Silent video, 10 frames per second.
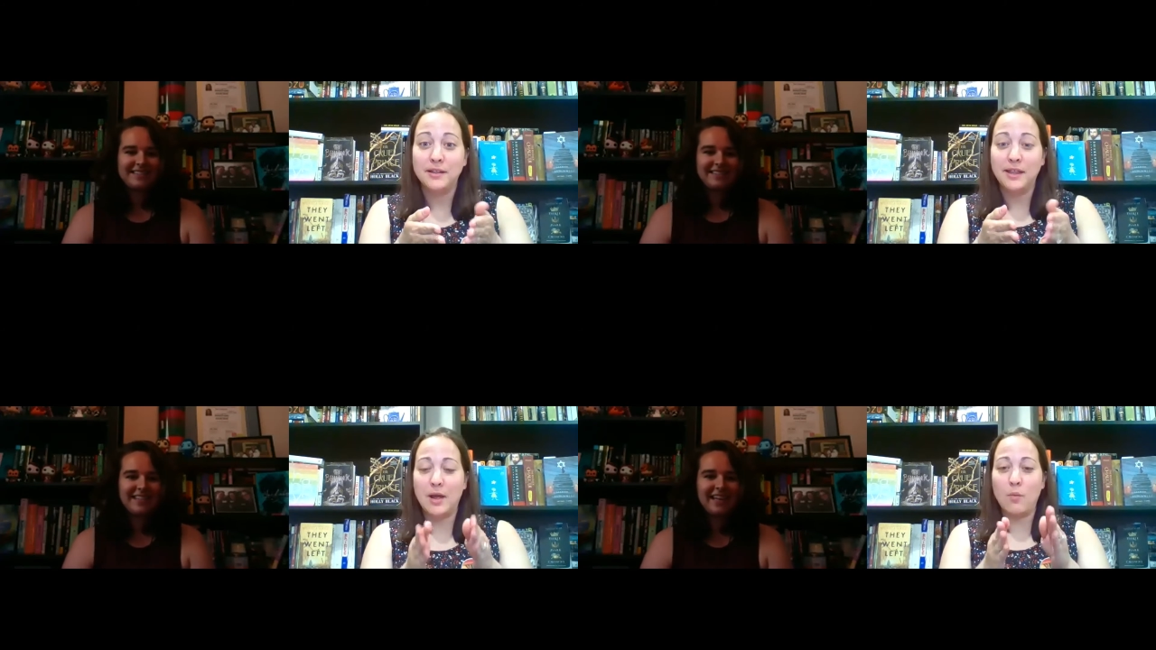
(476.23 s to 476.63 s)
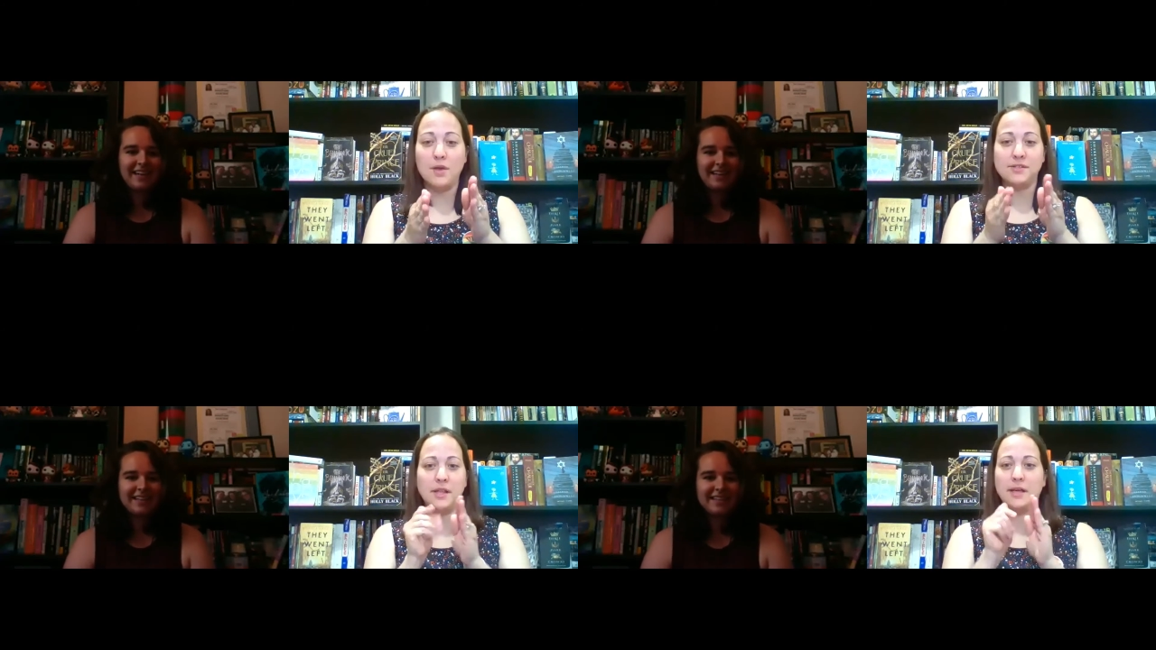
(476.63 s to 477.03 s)
Speaker 1: Yeah. Like it
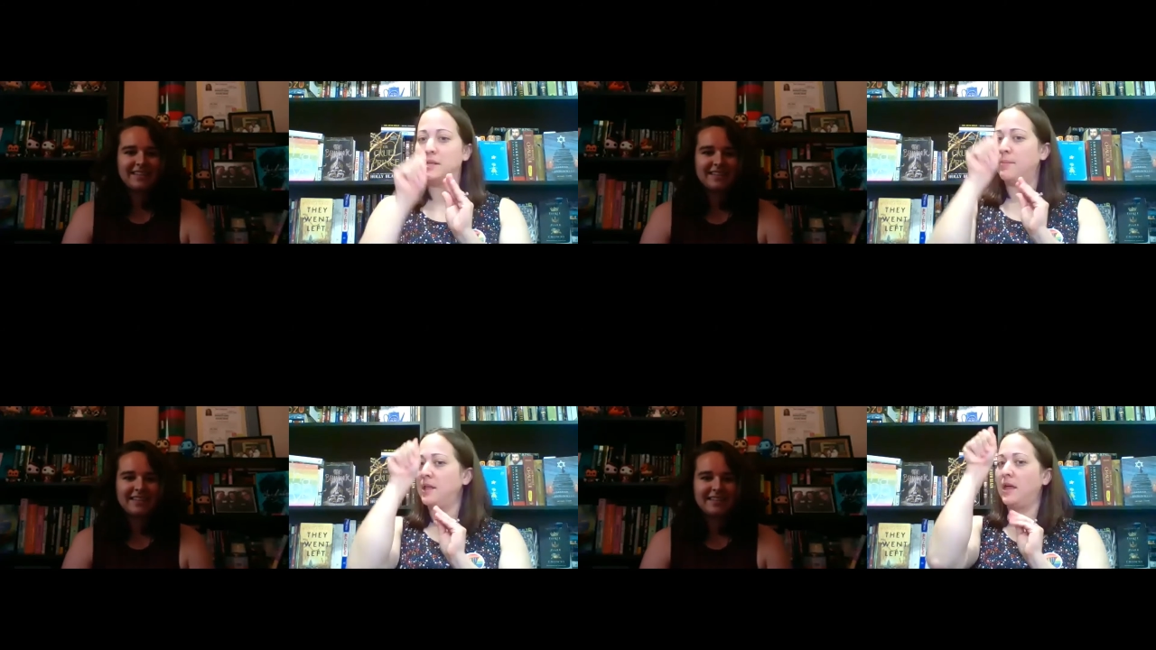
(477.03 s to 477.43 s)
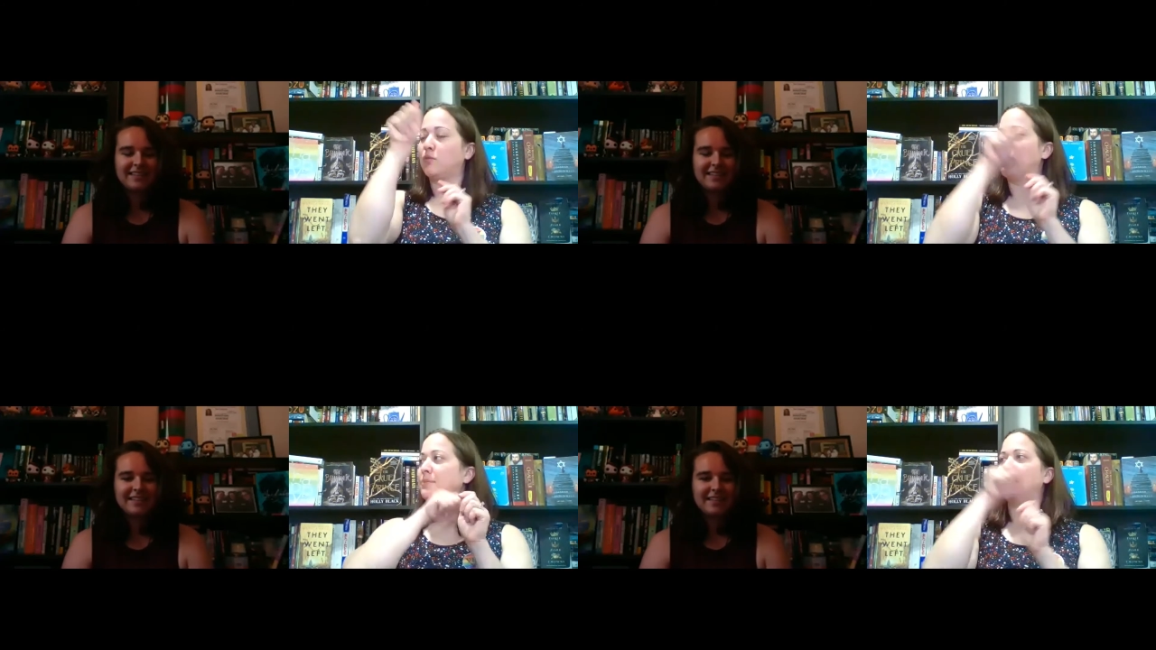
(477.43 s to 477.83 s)
wasn't like somebody like
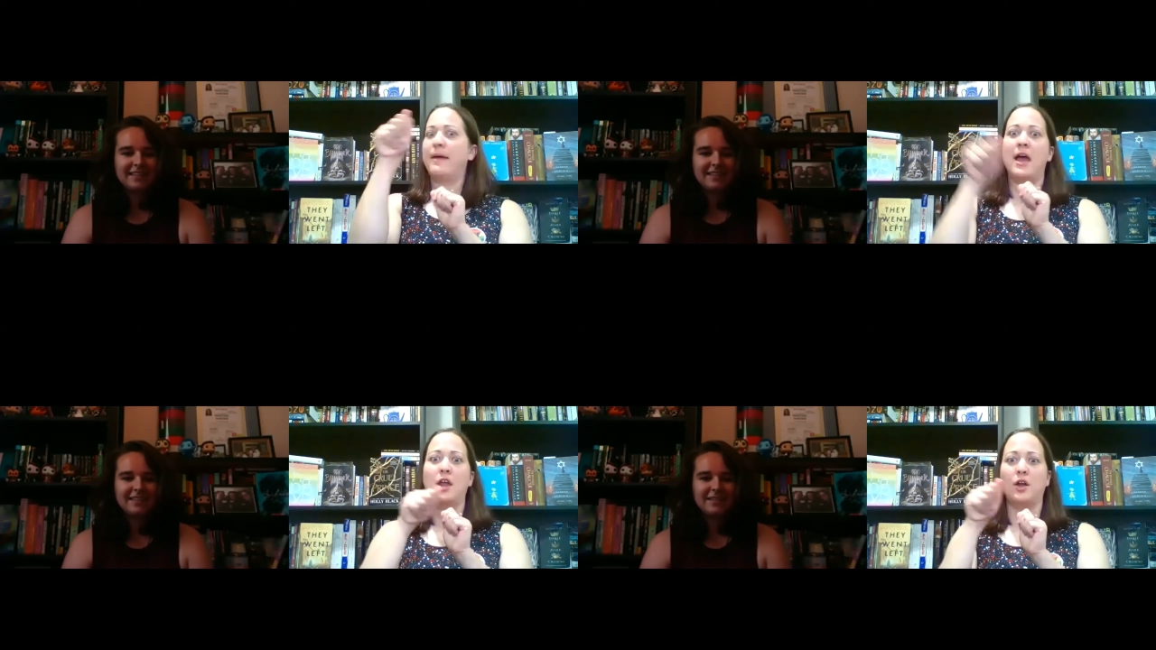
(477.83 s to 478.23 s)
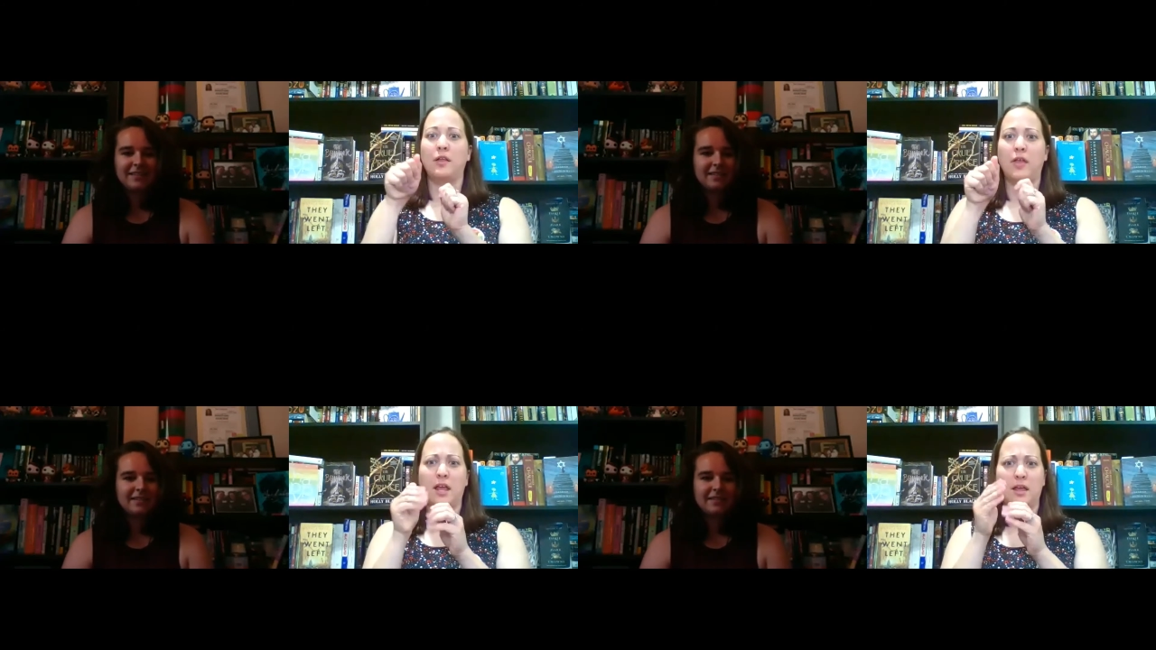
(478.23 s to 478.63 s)
ripped them out or
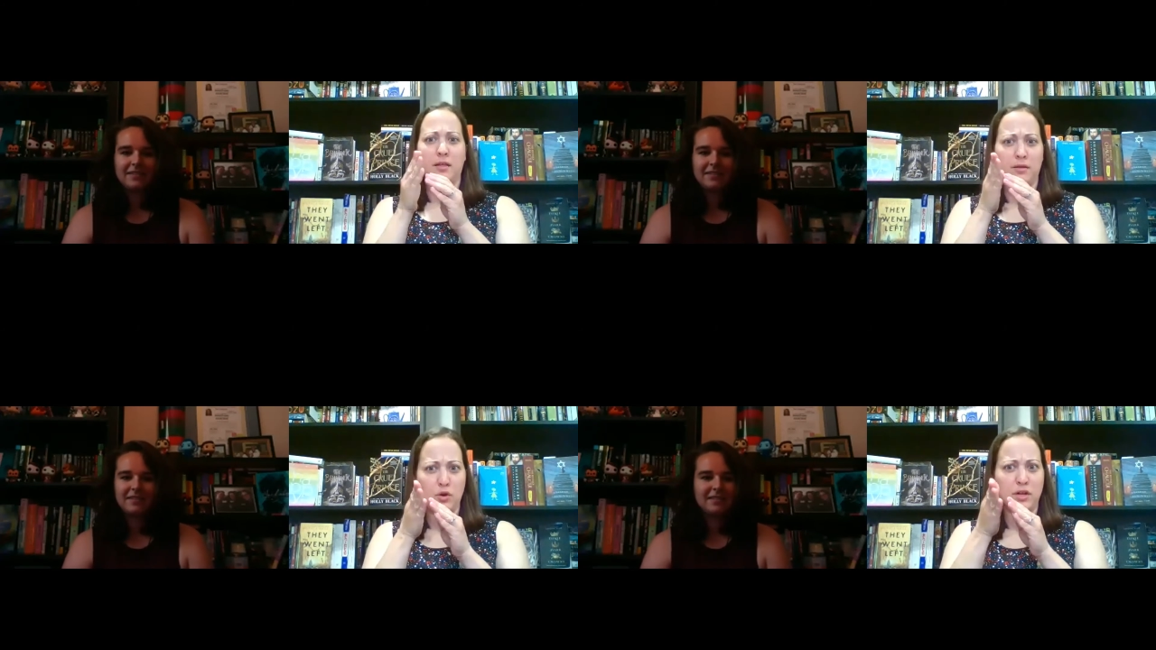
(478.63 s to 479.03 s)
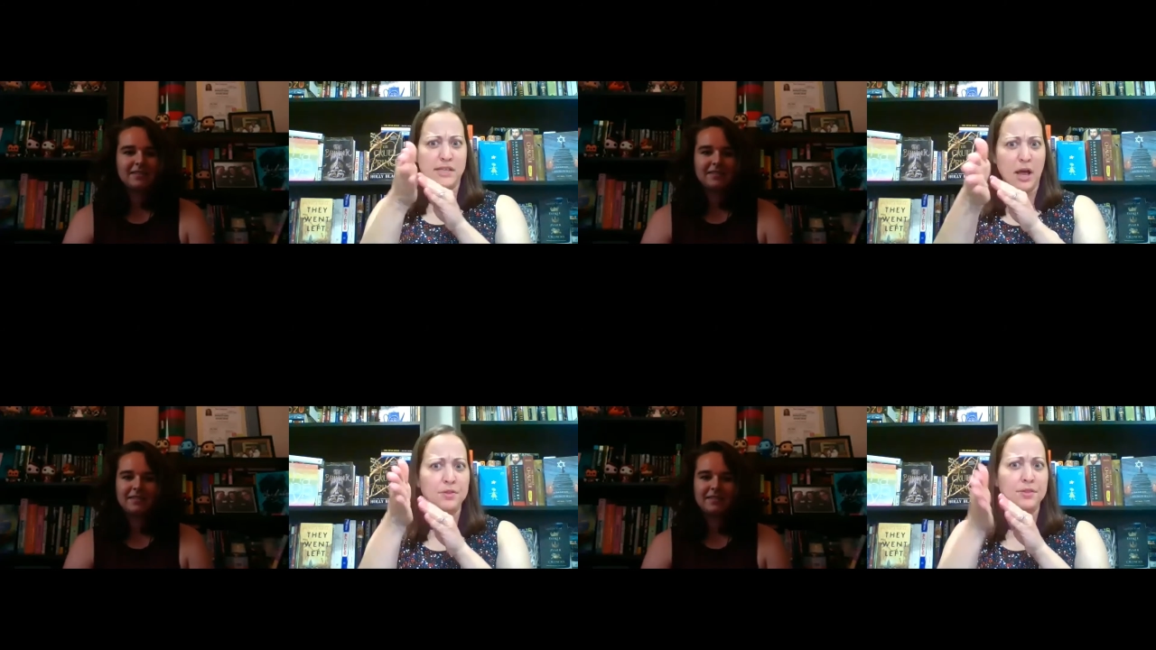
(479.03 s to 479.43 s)
like you could
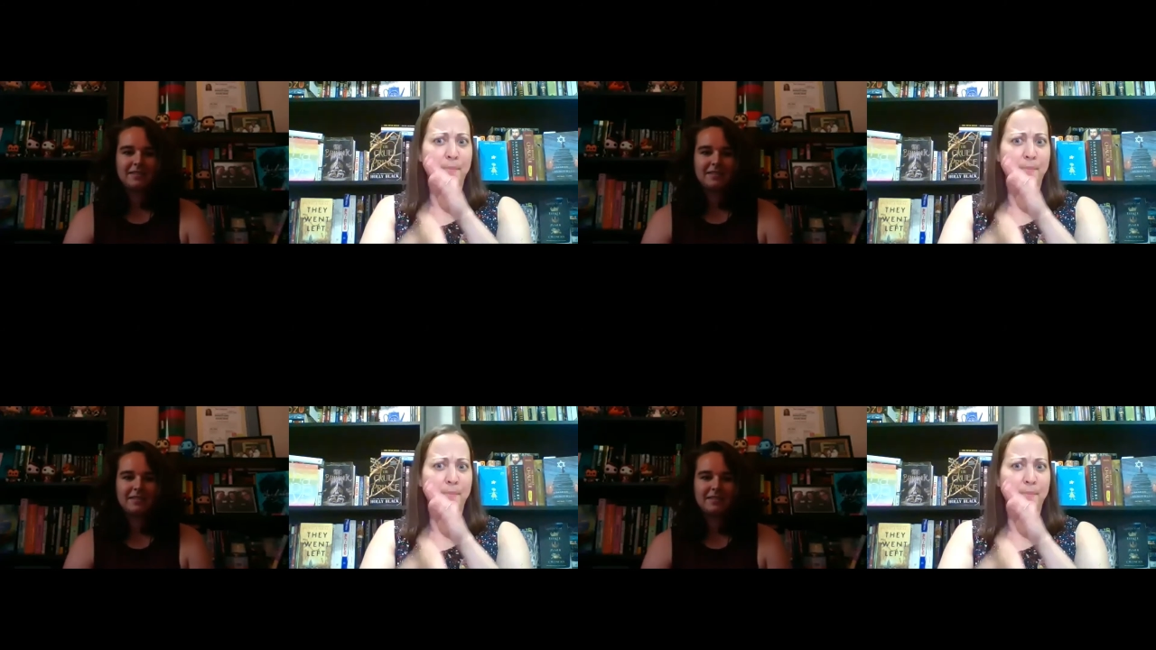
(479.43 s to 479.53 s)
tell in the